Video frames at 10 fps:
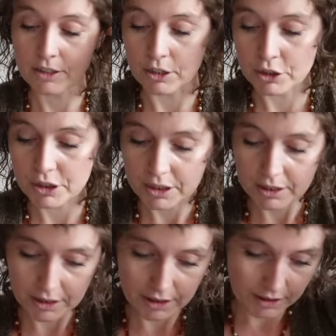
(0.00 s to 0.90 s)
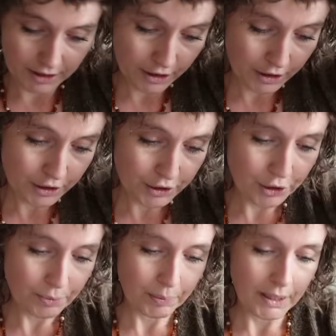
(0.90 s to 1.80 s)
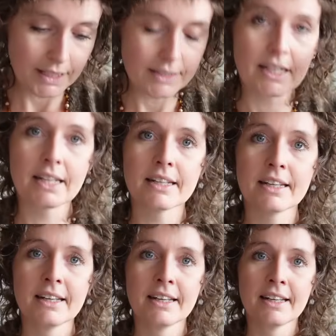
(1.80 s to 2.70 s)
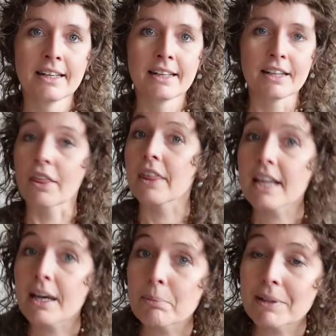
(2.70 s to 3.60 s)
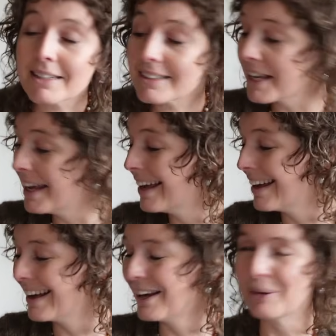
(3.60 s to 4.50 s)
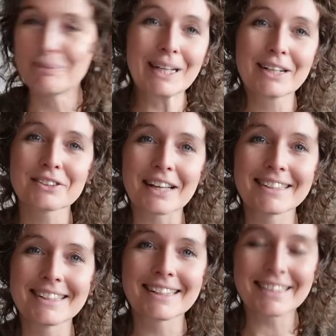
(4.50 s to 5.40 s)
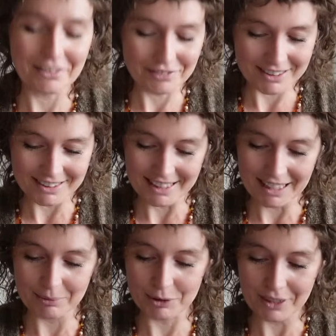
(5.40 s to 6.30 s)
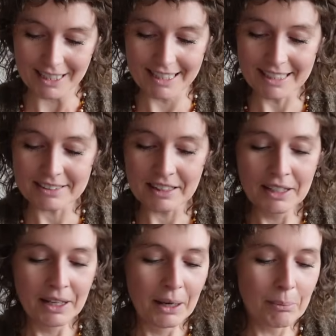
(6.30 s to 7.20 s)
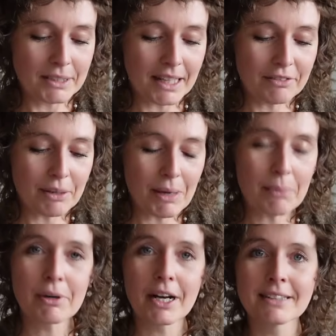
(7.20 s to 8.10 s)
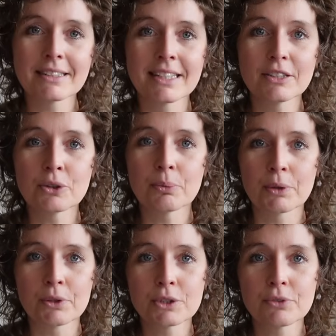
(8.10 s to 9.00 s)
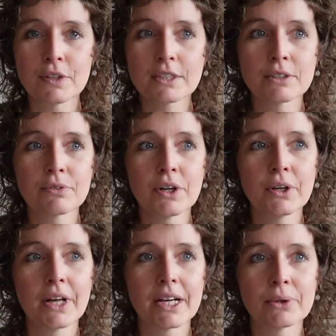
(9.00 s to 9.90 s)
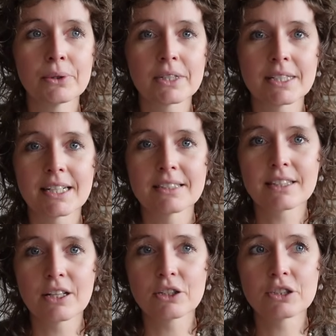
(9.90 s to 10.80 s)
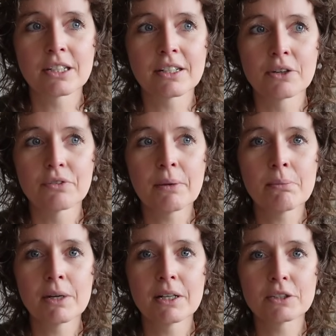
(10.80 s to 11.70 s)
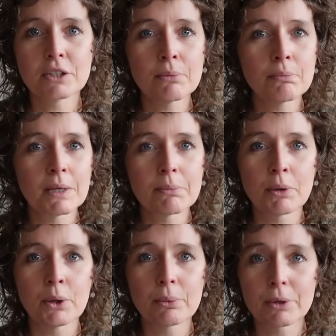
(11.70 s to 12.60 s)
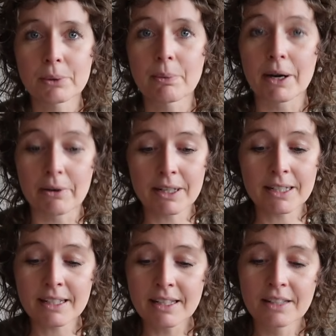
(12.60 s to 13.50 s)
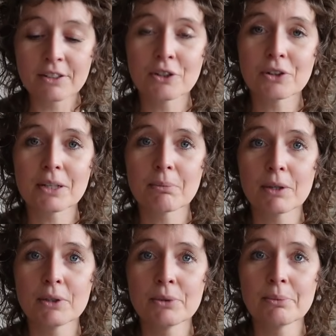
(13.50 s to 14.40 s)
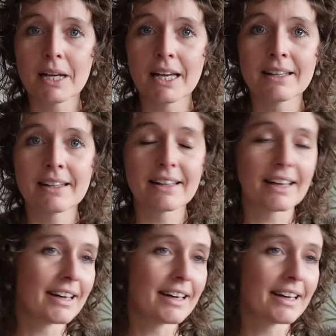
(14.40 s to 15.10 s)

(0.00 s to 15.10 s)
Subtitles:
a Dutch yarn shop, and then nothing happened because I didn't have the time to knit it. But I remember at the Knit to Prill to festival I organized last year in November, some people were wearing the Nordic Bloom, and